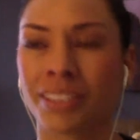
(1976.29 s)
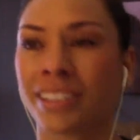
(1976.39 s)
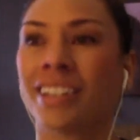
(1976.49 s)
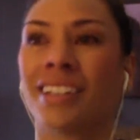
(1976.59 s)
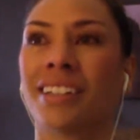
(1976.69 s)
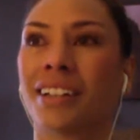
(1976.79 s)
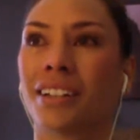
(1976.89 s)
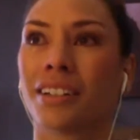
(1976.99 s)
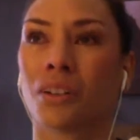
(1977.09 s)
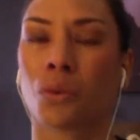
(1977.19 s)
was the
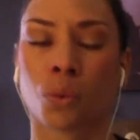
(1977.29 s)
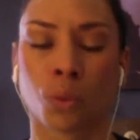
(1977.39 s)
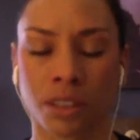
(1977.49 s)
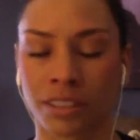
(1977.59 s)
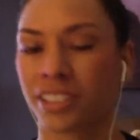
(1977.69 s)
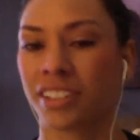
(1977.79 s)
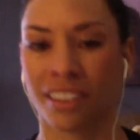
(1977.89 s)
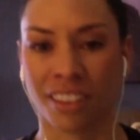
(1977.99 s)
worst